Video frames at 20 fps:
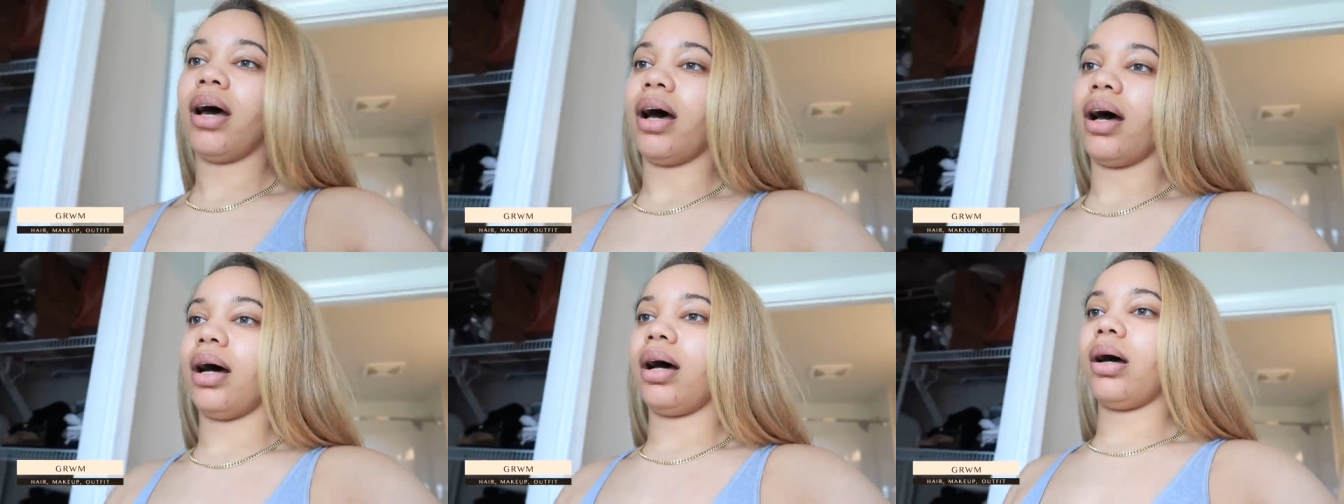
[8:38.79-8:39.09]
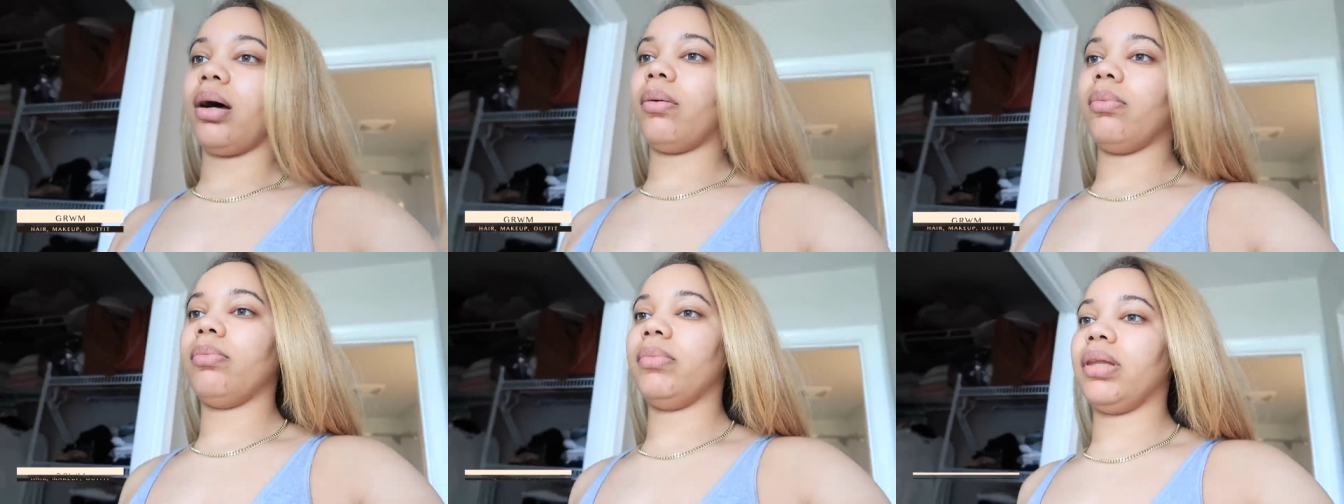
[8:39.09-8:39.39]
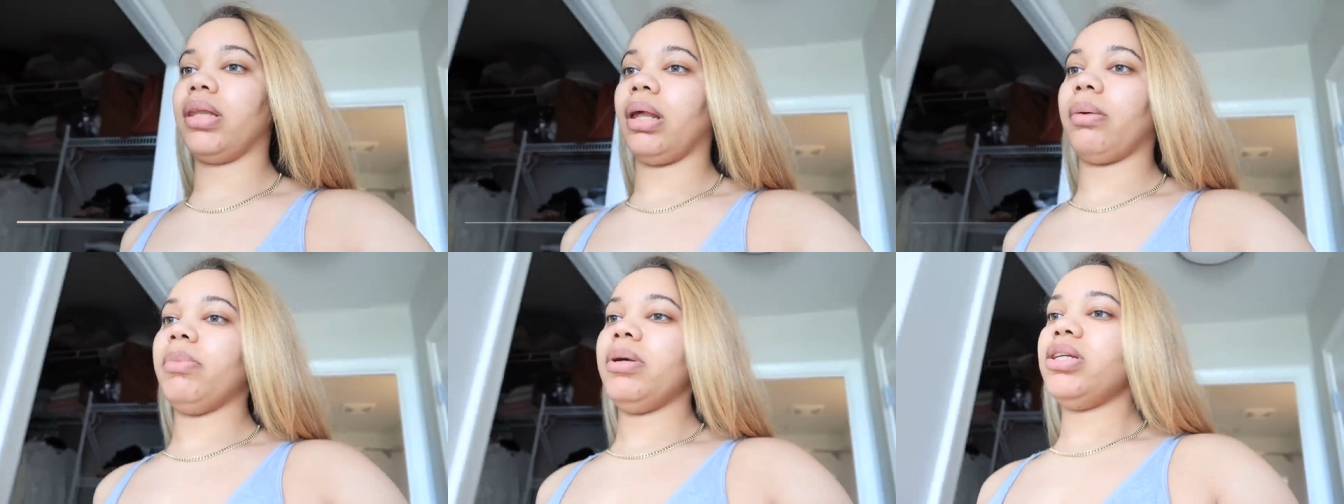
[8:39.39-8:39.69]
um
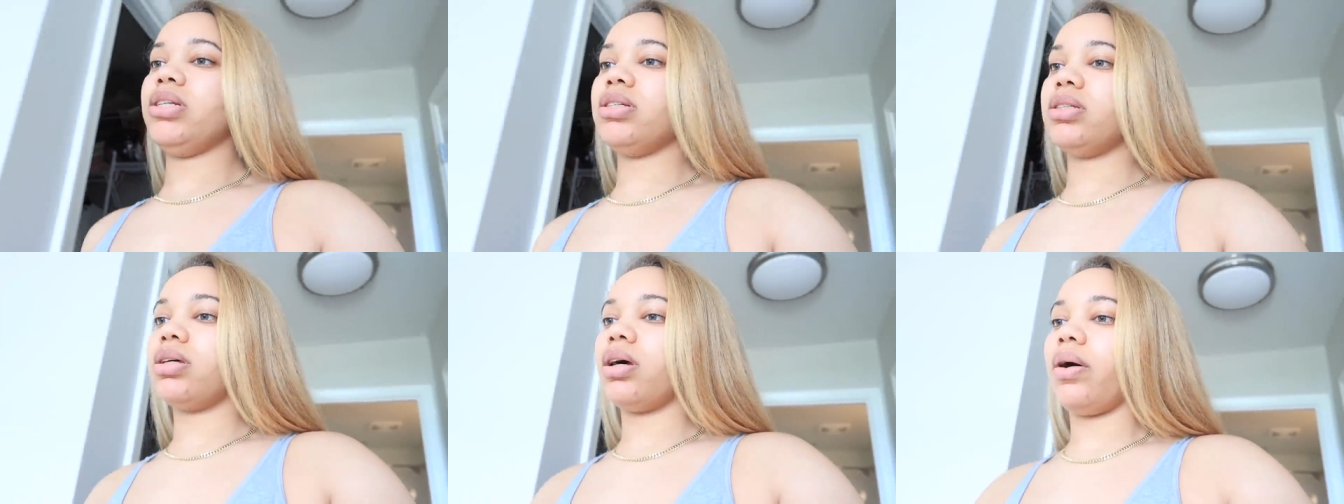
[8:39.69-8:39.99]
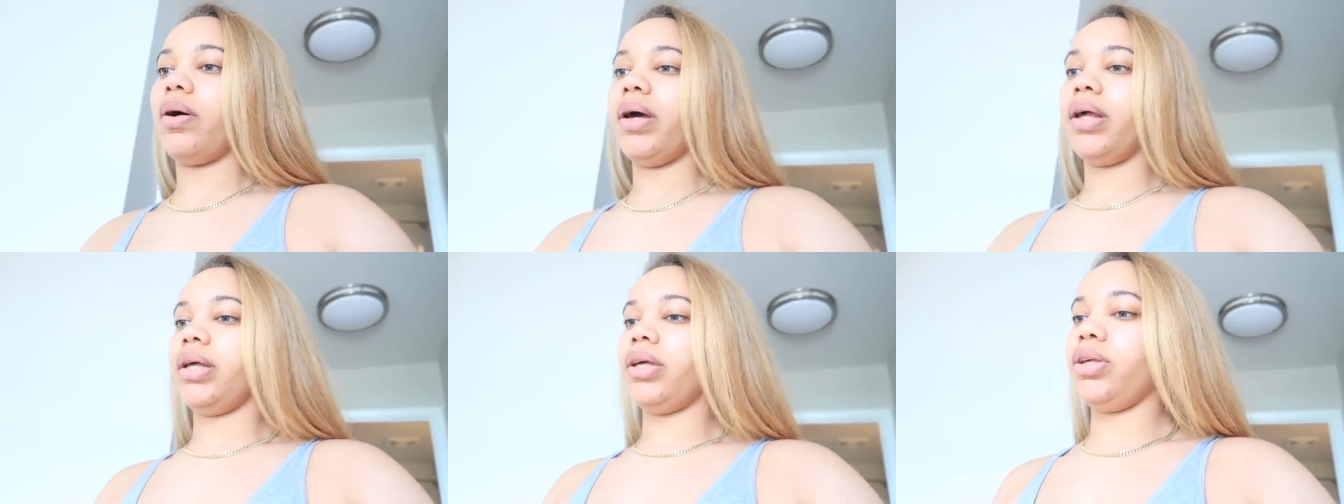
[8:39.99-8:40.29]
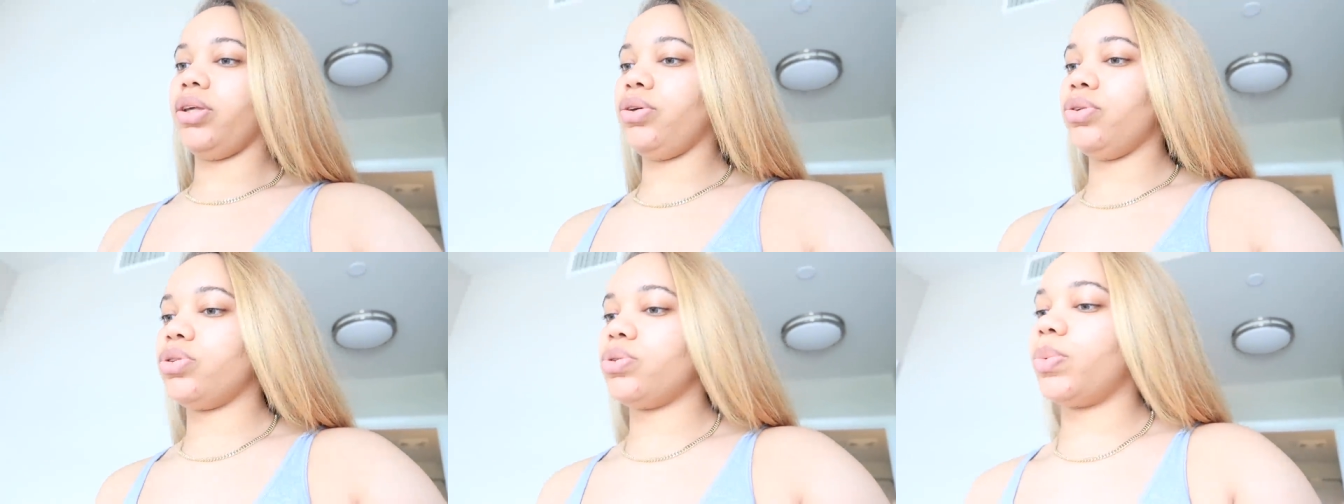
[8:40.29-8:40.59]
let me just go ahead
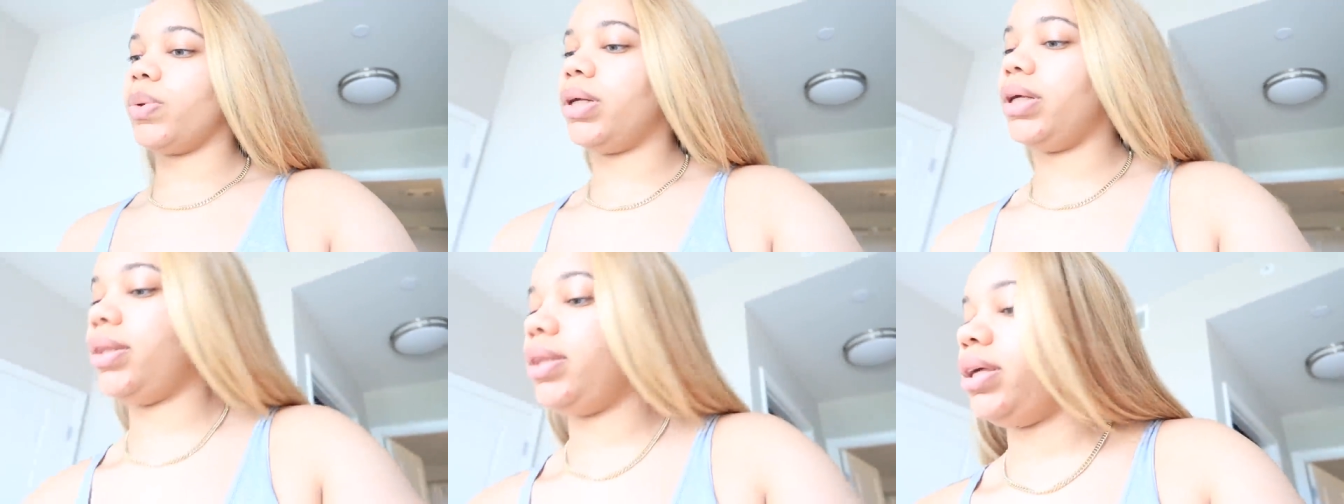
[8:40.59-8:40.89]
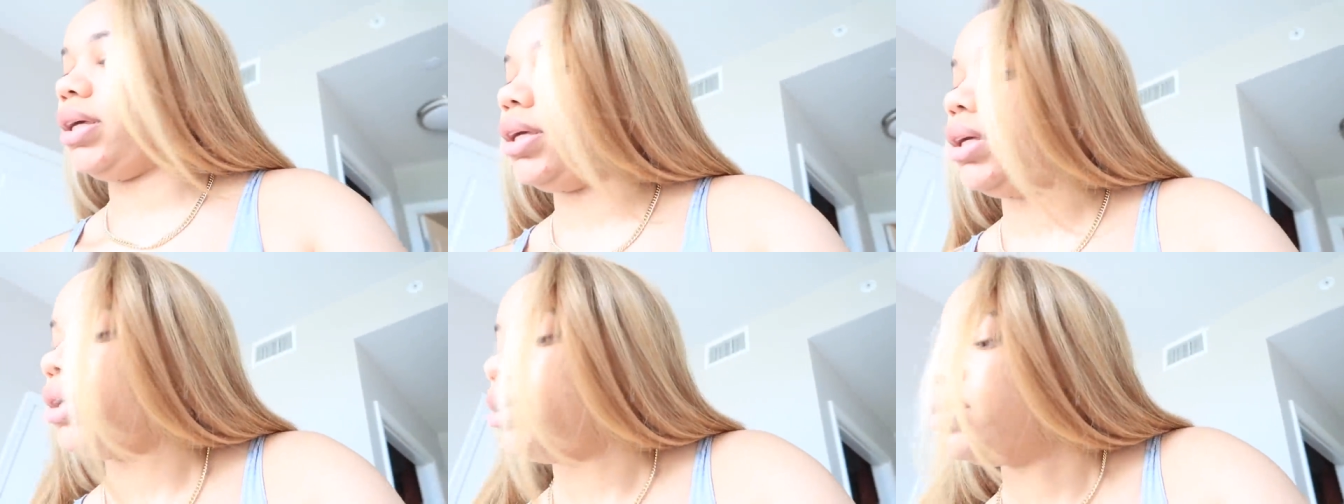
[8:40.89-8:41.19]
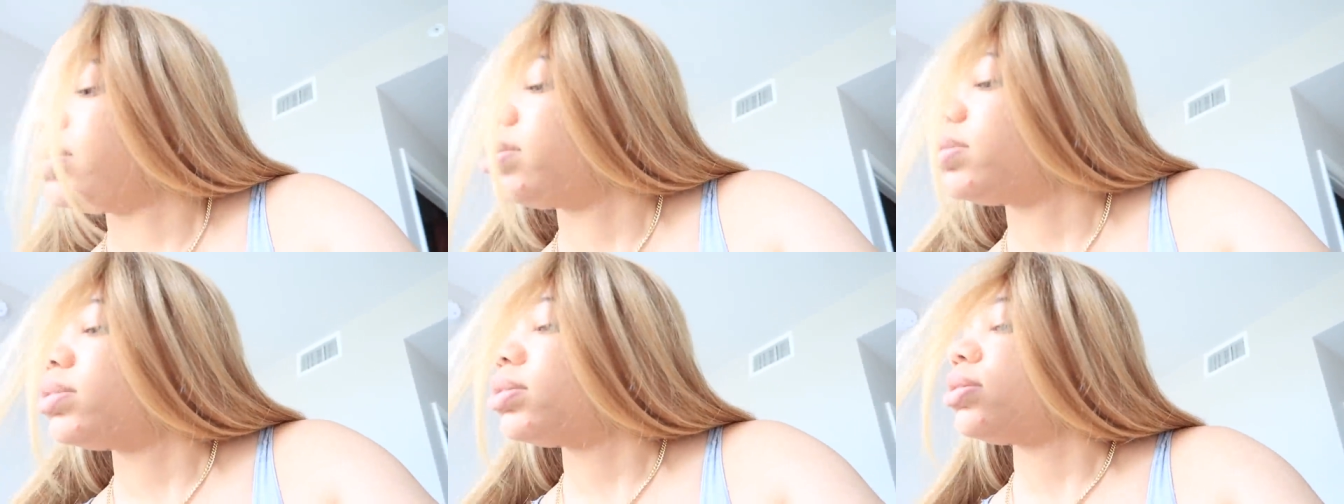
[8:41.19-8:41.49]
and use one of
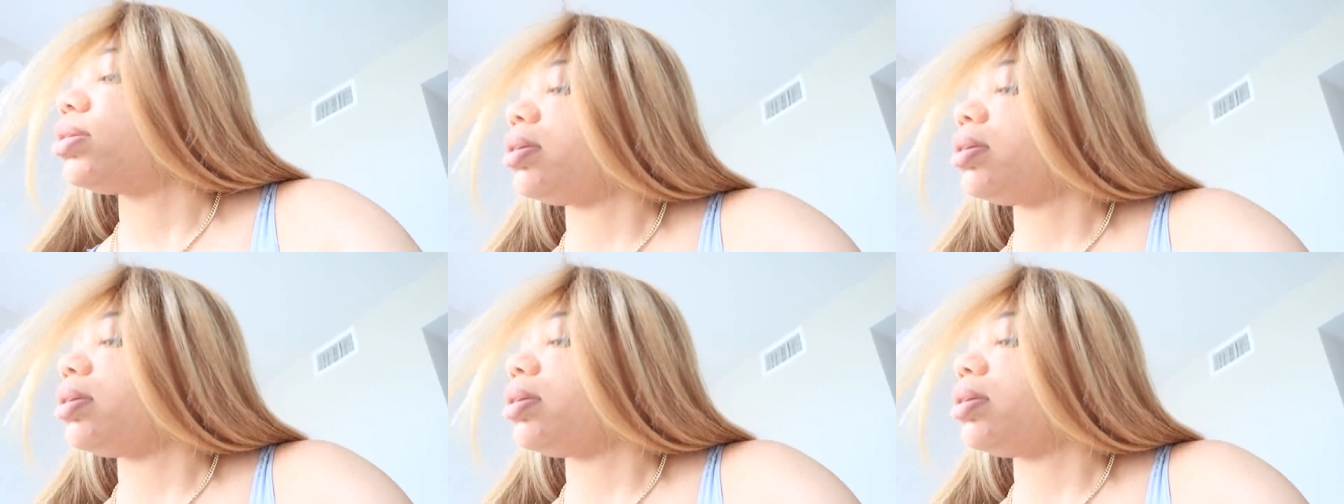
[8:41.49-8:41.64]
these